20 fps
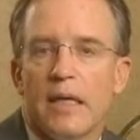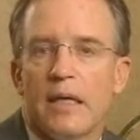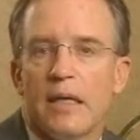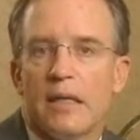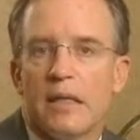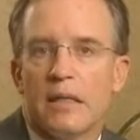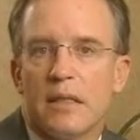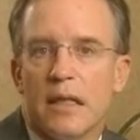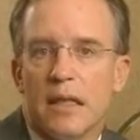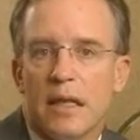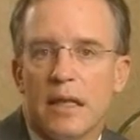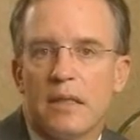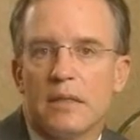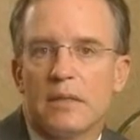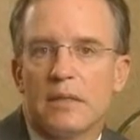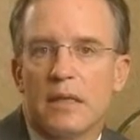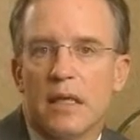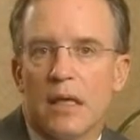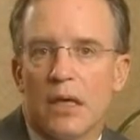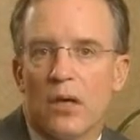It
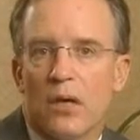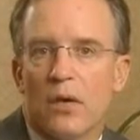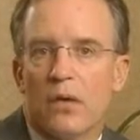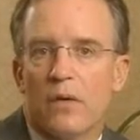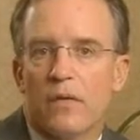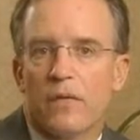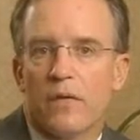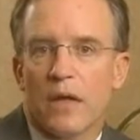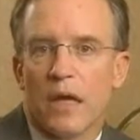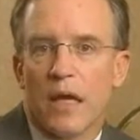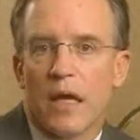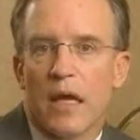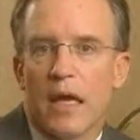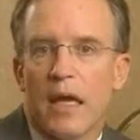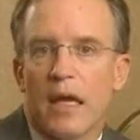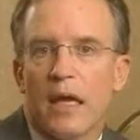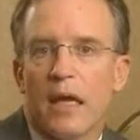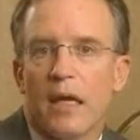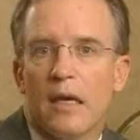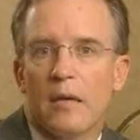takes care of the
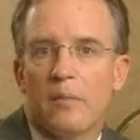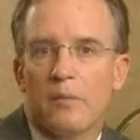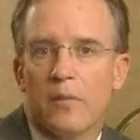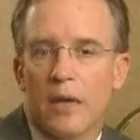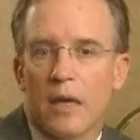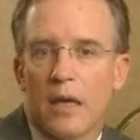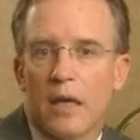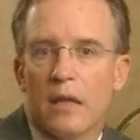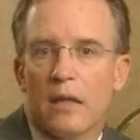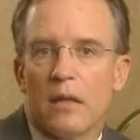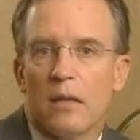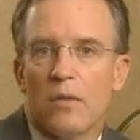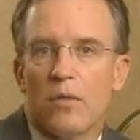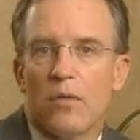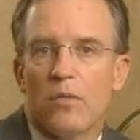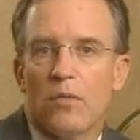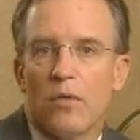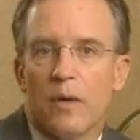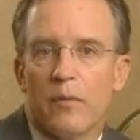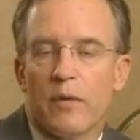aching and pain that
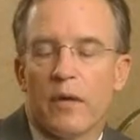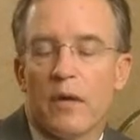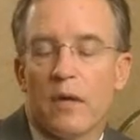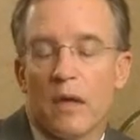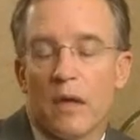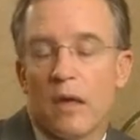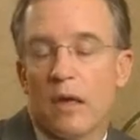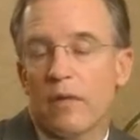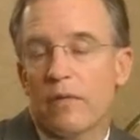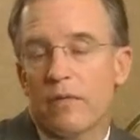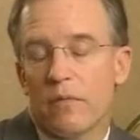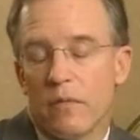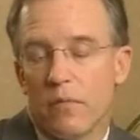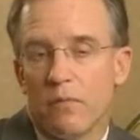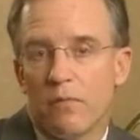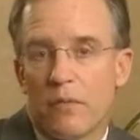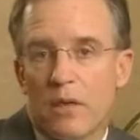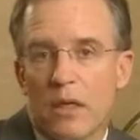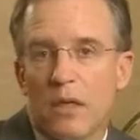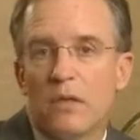women have,
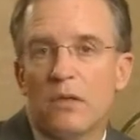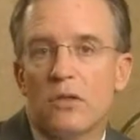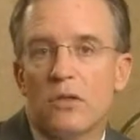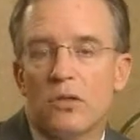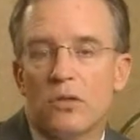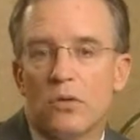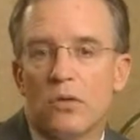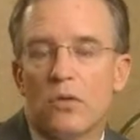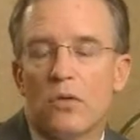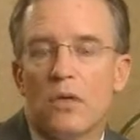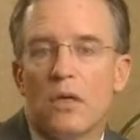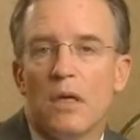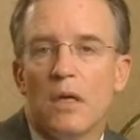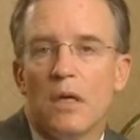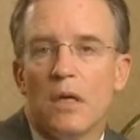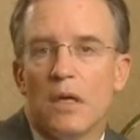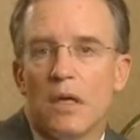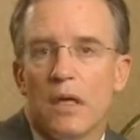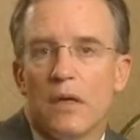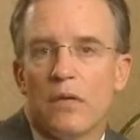men too,
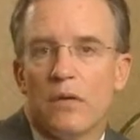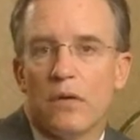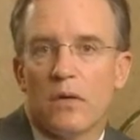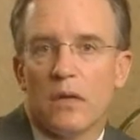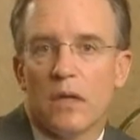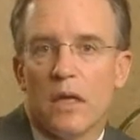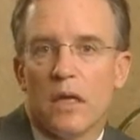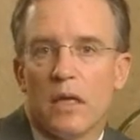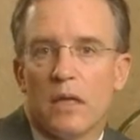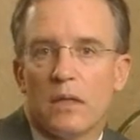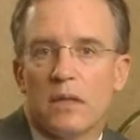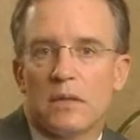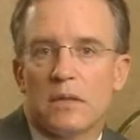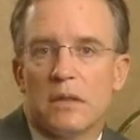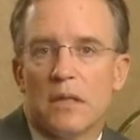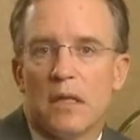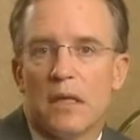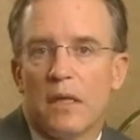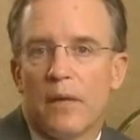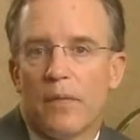in their legs.